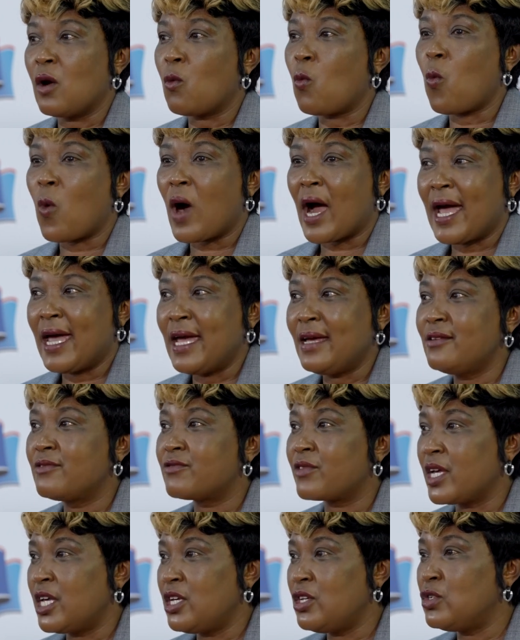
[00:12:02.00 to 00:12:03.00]
wide
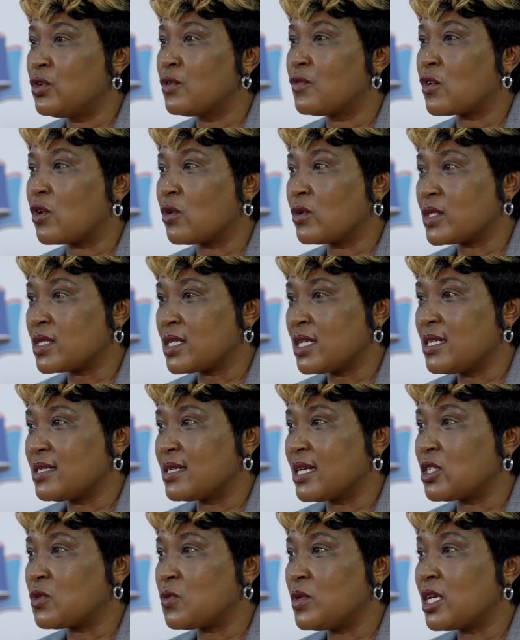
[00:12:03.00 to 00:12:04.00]
range of courses
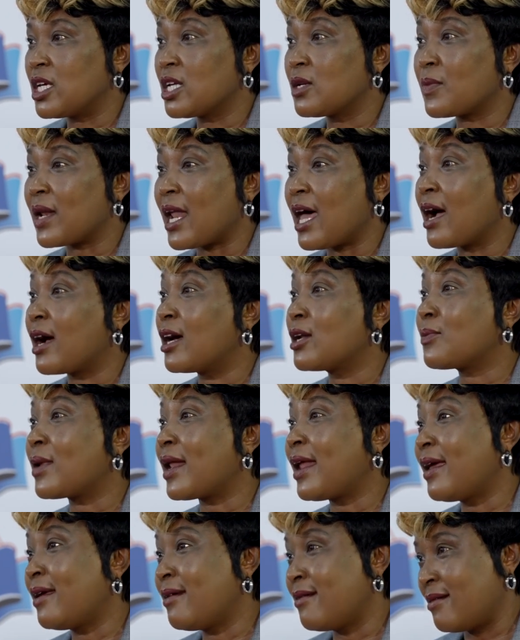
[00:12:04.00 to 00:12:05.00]
that we can plug and
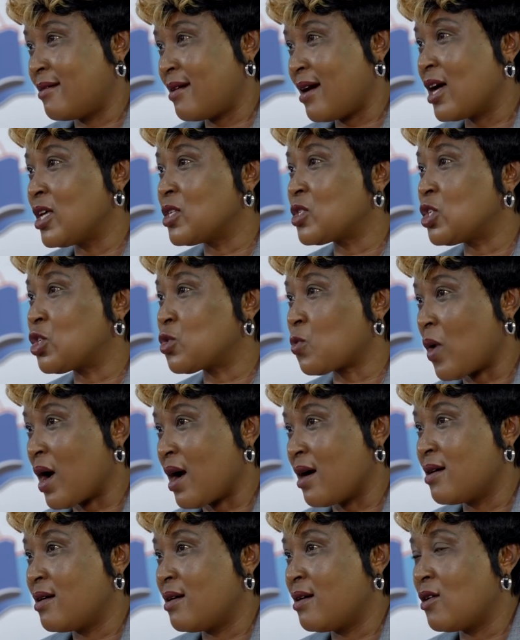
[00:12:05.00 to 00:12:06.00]
play, as it were,
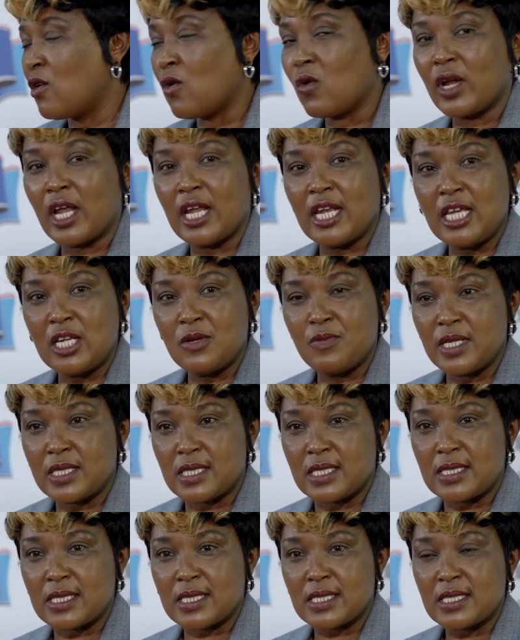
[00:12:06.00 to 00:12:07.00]
on a need
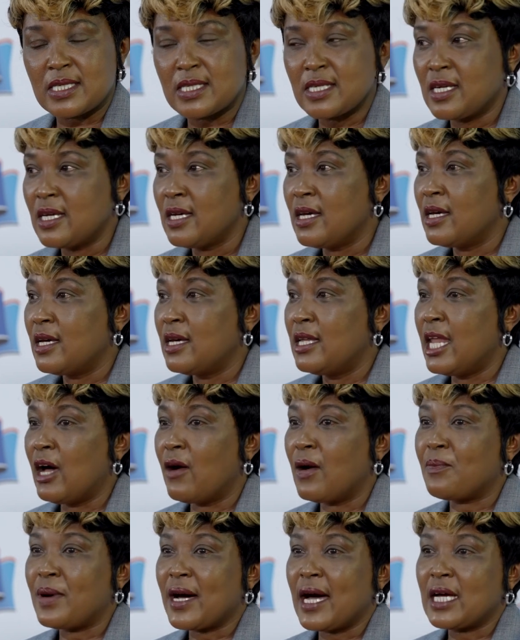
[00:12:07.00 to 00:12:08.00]
basis. Now,
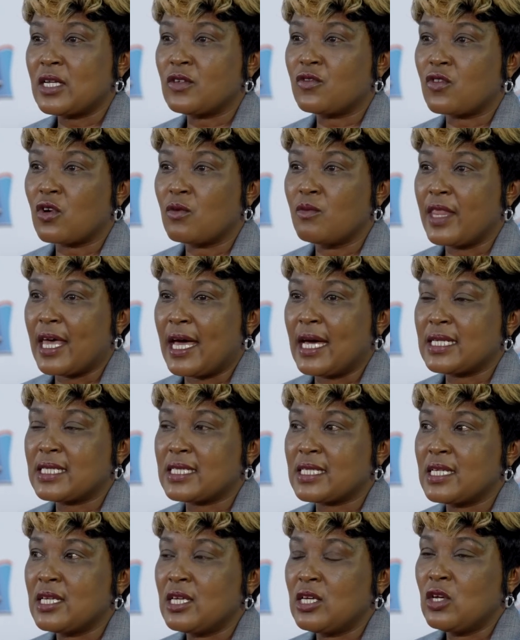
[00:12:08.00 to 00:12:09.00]
apart from
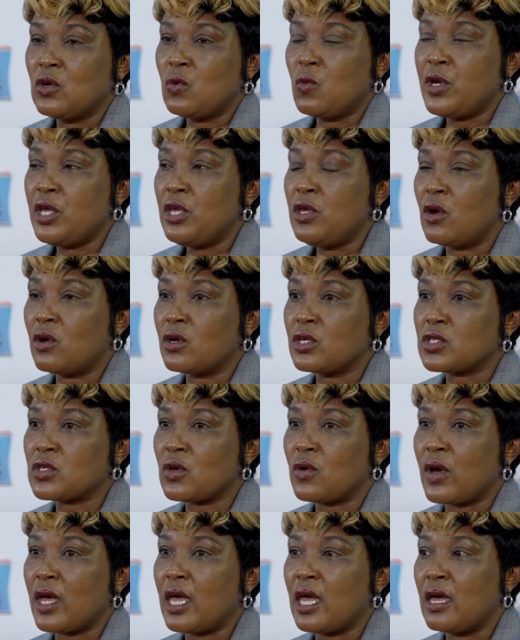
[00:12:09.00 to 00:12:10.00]
that, we
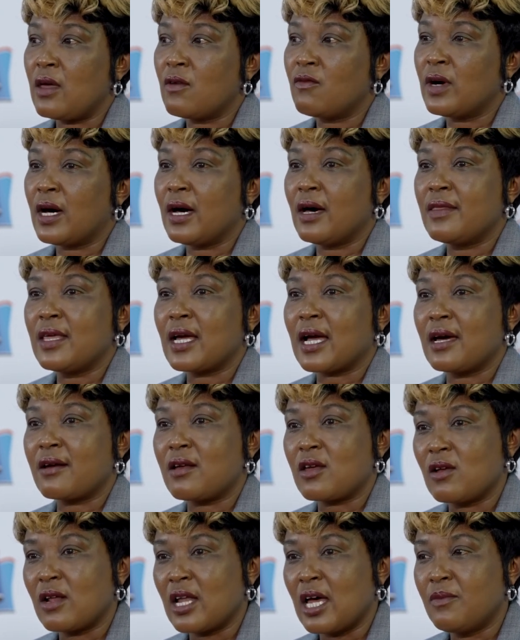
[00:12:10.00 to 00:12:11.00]
also have the
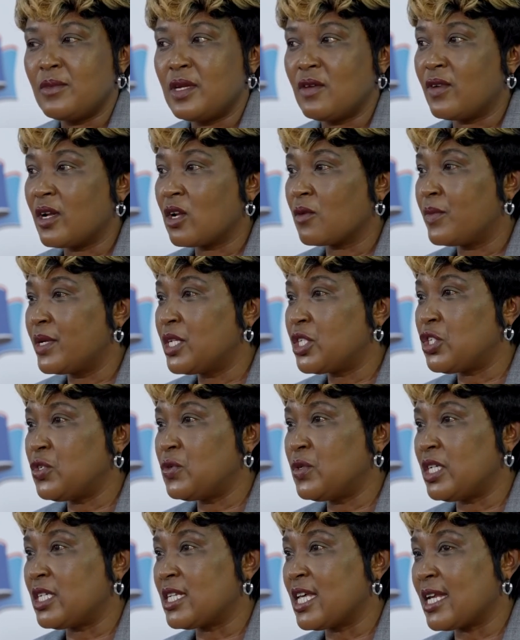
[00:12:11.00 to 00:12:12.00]
curriculum development
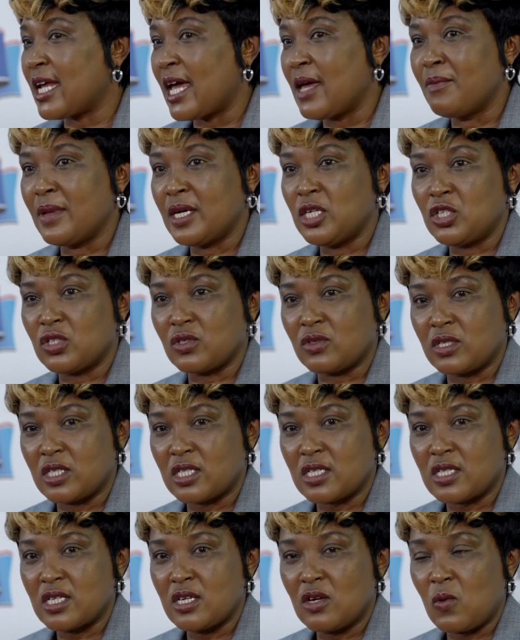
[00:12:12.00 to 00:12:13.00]
unit that I
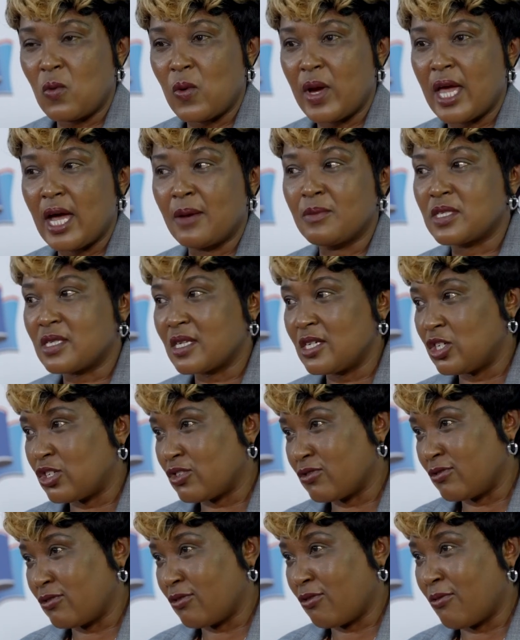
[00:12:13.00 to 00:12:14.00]
mentioned, where I'm
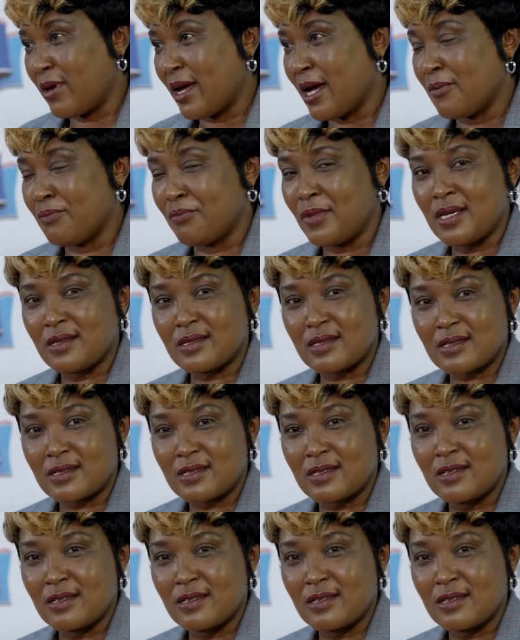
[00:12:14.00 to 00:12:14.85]
stationed or where I'm based.